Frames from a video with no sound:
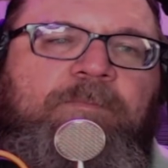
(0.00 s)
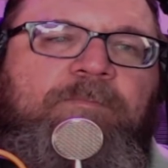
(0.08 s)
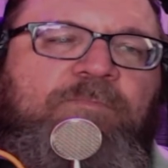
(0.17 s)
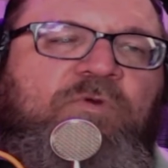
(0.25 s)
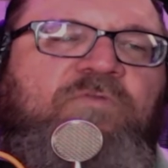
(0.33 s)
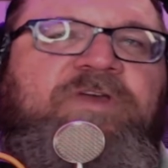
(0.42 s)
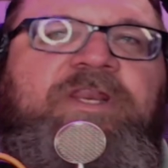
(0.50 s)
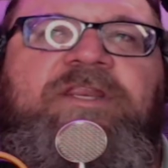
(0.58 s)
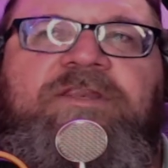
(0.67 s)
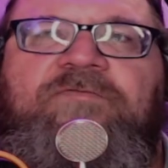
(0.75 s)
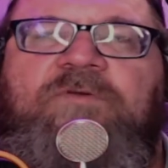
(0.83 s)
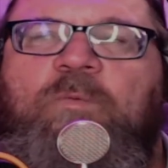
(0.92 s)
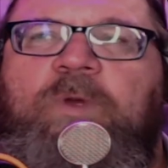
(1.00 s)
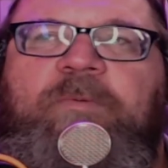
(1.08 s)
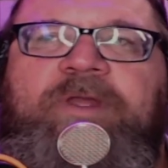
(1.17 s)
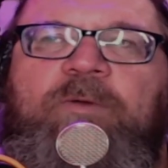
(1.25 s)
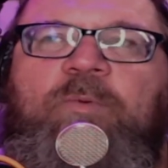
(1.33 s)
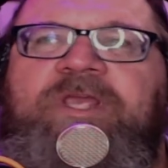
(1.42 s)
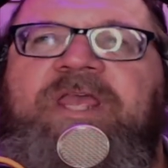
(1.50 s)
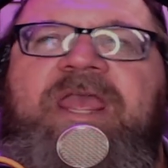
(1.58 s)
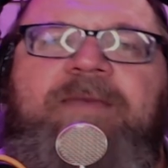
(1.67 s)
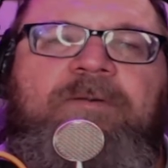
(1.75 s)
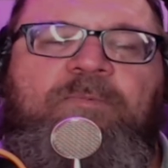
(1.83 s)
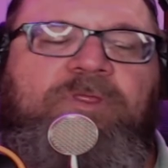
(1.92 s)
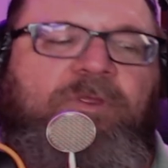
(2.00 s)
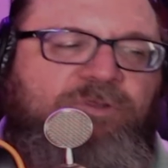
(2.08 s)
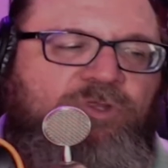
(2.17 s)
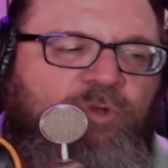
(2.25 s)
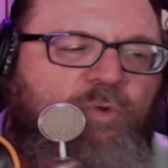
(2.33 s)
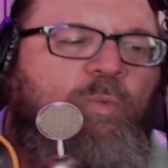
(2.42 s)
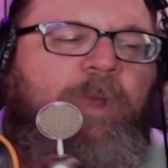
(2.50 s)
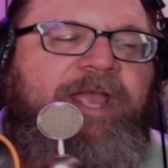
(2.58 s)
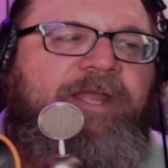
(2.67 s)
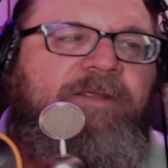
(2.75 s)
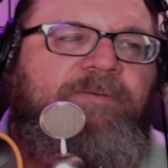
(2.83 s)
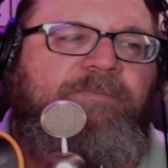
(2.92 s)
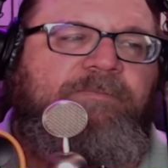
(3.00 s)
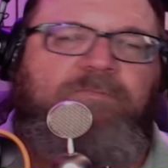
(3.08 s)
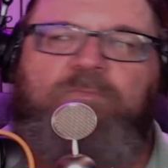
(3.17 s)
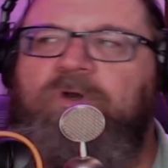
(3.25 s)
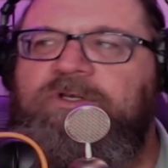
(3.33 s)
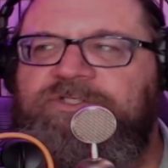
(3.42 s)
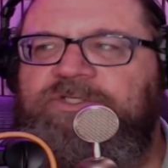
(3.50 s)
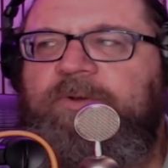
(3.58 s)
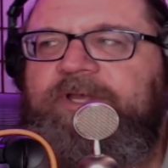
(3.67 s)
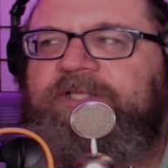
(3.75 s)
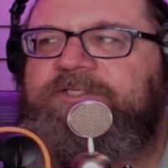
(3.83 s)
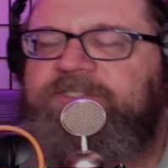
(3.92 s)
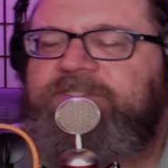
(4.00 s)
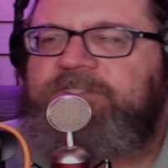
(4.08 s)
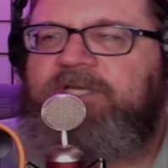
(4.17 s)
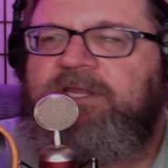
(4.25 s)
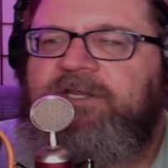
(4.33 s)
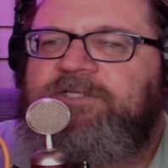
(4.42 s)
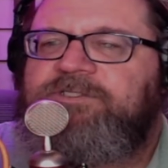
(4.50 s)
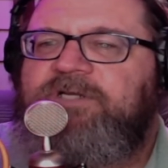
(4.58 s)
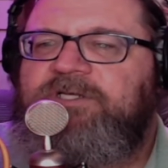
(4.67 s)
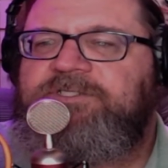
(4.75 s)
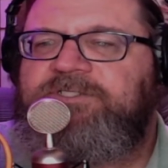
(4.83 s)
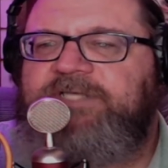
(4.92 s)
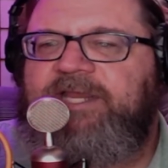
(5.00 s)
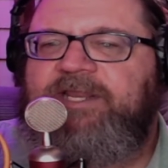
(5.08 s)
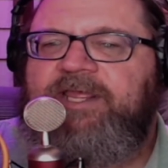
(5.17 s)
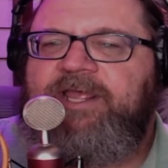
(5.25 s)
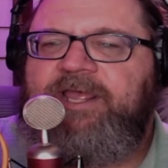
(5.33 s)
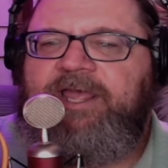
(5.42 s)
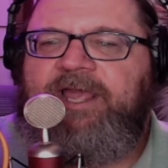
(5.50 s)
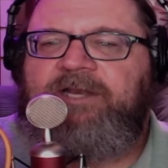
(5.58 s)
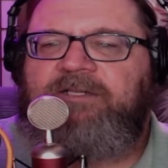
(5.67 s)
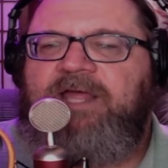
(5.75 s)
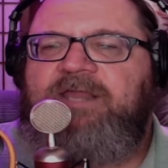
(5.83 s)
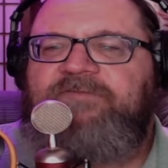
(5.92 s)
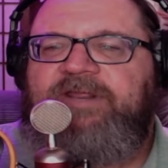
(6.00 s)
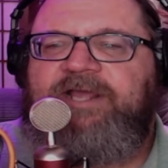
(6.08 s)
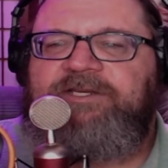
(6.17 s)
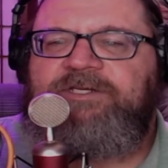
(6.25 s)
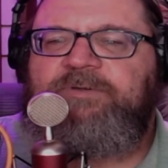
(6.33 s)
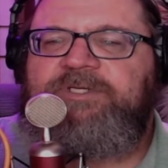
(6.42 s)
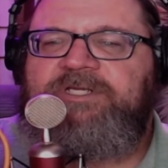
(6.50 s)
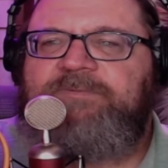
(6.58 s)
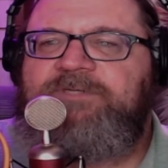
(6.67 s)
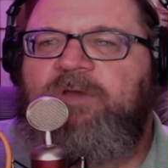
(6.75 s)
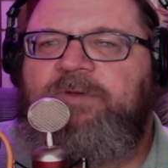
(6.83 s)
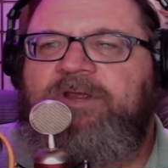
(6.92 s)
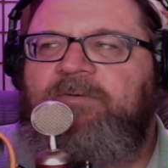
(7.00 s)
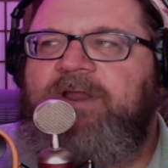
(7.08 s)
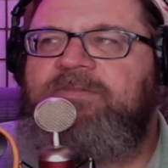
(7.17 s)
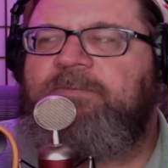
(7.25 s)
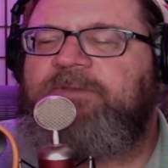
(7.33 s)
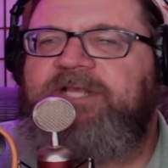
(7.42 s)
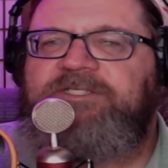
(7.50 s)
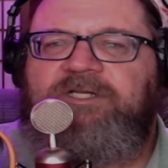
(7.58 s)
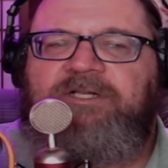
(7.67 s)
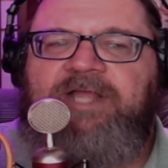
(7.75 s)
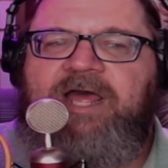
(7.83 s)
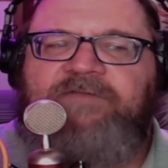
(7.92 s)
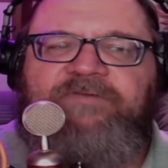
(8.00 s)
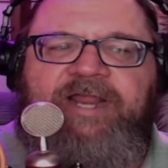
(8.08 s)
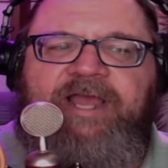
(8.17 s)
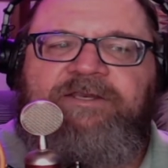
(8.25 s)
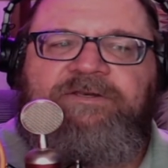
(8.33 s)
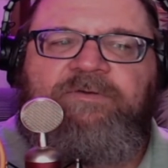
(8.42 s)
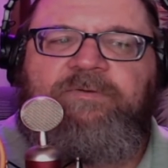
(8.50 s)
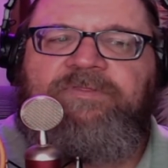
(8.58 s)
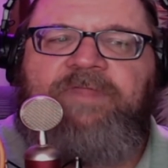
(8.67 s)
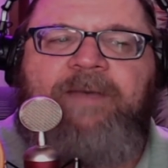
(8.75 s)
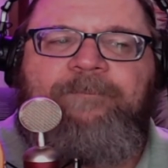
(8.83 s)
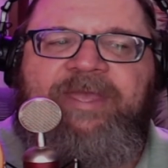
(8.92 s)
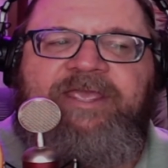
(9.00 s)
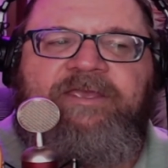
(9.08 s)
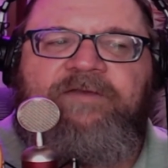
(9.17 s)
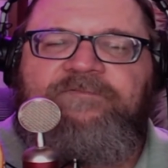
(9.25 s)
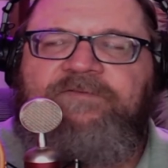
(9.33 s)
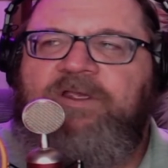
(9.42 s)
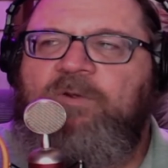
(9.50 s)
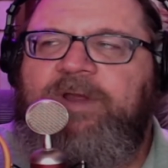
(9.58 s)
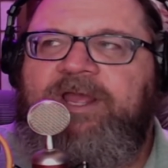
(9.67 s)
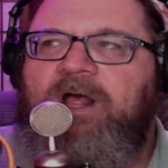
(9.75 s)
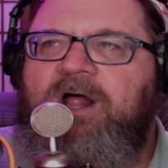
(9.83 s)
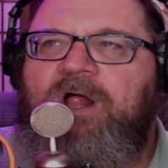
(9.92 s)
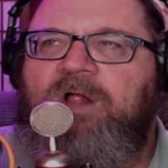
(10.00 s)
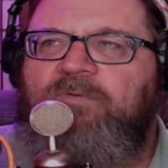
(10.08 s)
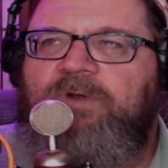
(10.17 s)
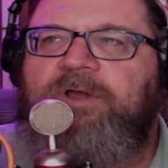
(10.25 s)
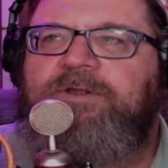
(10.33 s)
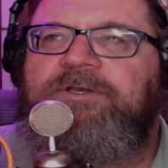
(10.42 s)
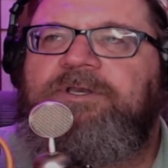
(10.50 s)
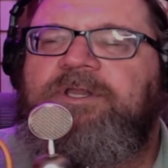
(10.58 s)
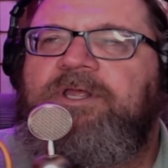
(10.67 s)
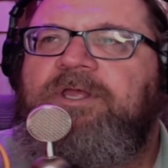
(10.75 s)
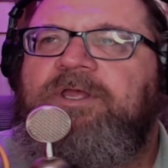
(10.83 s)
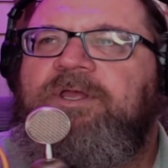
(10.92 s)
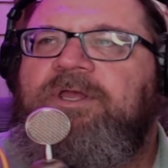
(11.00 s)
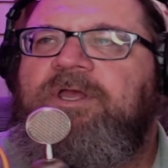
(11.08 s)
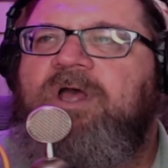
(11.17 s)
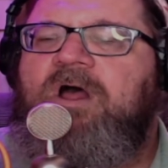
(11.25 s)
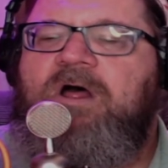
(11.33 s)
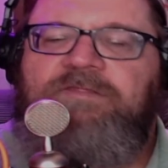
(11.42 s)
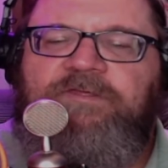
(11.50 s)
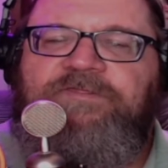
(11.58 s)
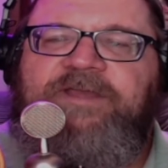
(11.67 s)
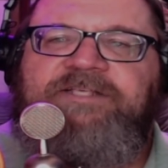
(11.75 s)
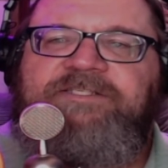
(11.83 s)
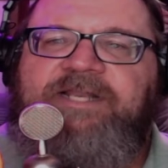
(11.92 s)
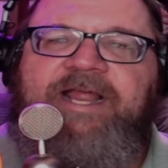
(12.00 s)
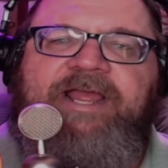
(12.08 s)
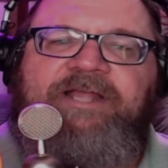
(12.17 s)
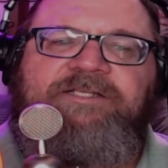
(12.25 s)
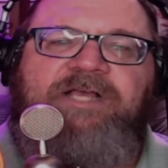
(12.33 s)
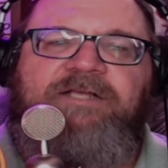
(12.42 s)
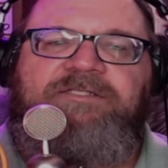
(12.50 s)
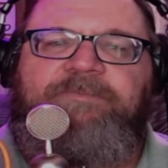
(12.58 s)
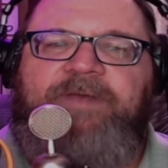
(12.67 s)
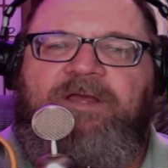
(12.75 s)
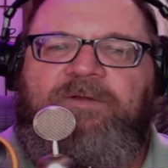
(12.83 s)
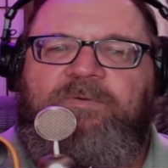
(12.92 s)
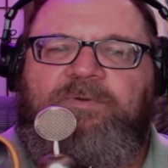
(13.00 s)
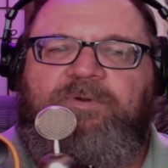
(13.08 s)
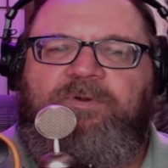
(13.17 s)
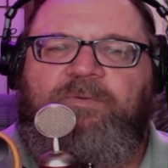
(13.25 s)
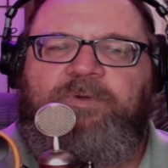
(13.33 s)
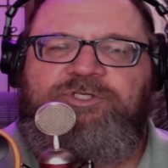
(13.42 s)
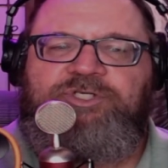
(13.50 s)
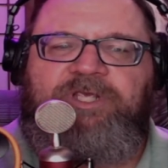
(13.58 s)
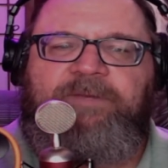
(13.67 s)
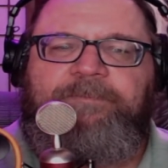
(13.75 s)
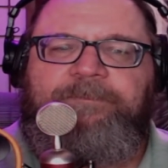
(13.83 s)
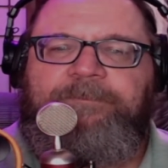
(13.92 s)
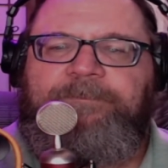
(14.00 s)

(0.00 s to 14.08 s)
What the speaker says: move it a different way. We came up with a new way to work soils on a construction site. And a lot of it had to do with tiptoeing around the place. And a lot of it had to do with not making a fairway a haul road. All the things that I had talked about with Jim,